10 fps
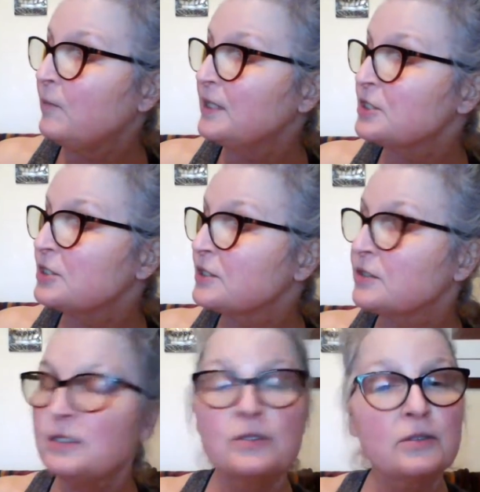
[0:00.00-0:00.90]
much
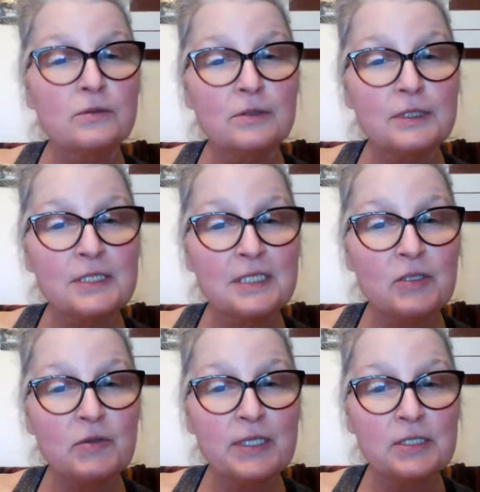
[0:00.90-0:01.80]
total is he
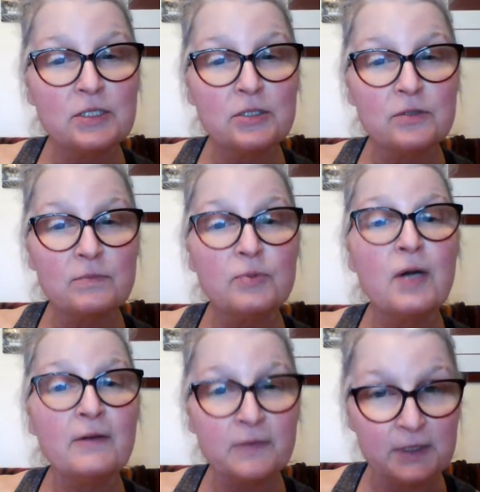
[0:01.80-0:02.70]
going to
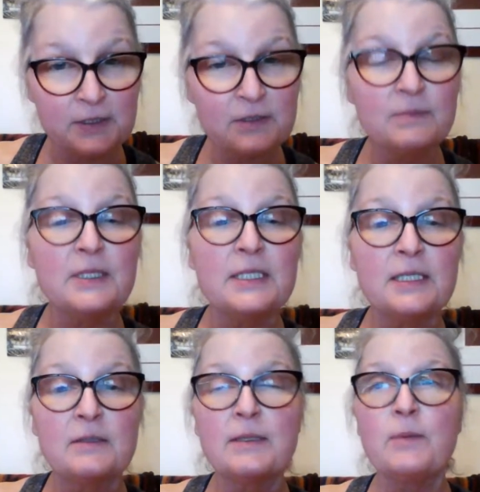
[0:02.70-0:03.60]
profit,
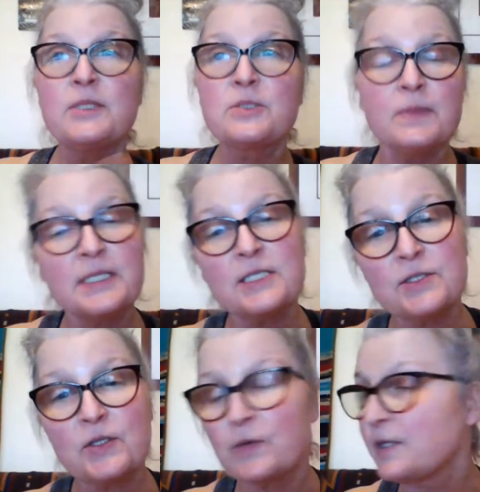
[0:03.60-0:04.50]
meaning how much money
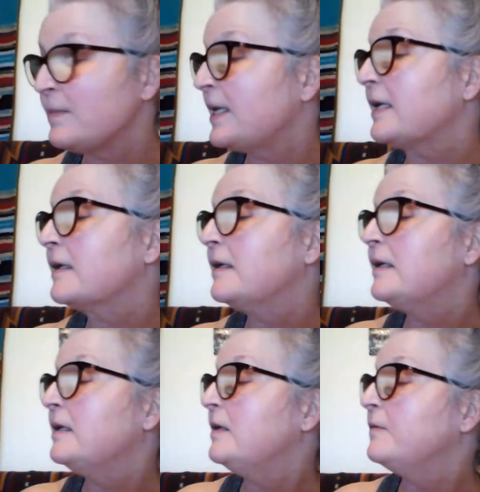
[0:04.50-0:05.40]
is he going to make
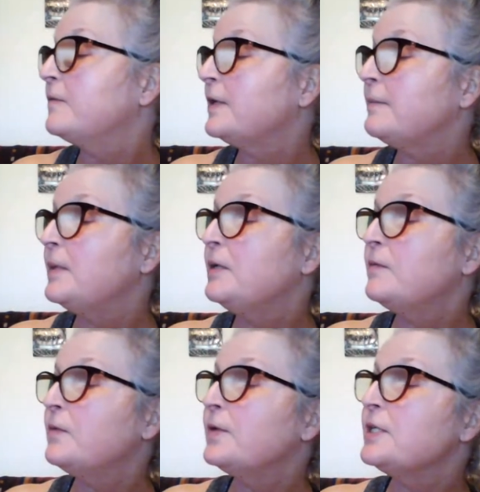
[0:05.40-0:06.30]
from
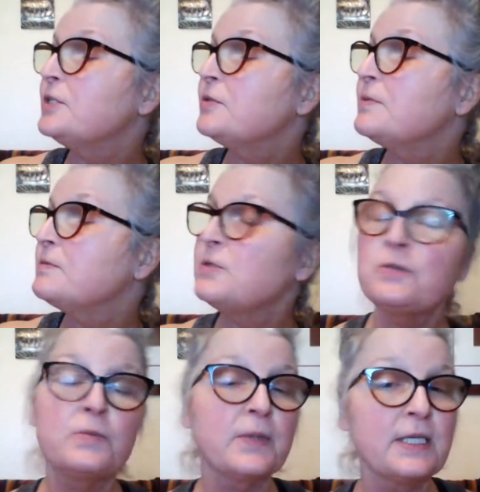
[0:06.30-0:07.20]
40 tubes of
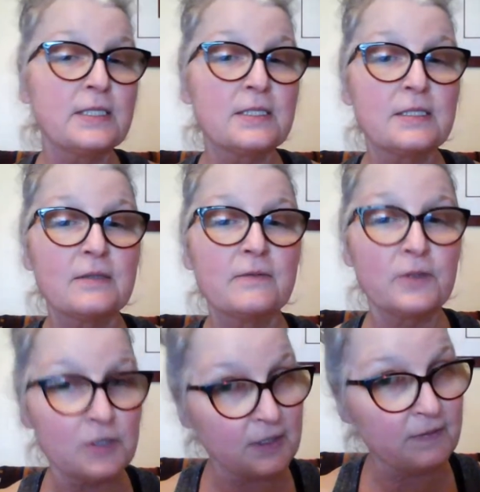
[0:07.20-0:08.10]
toothpaste
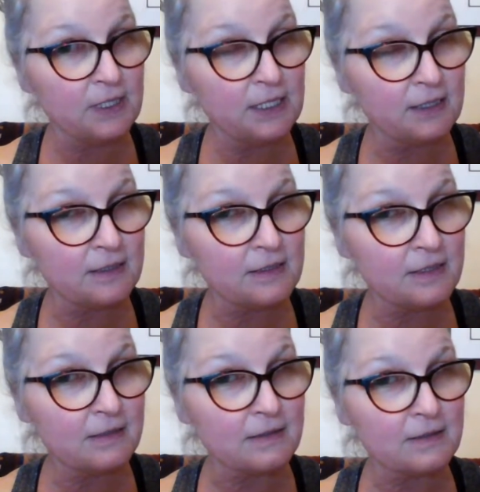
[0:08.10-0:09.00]
for 79
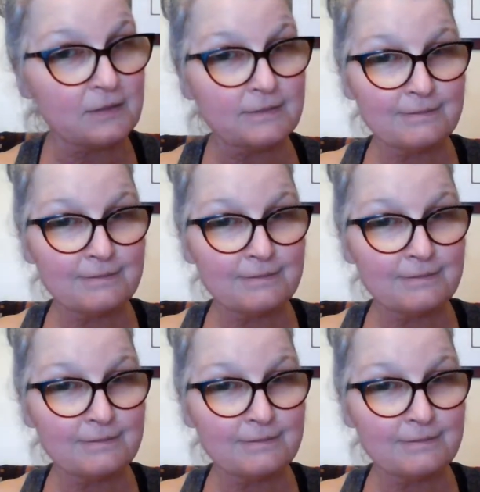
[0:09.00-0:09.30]
cents?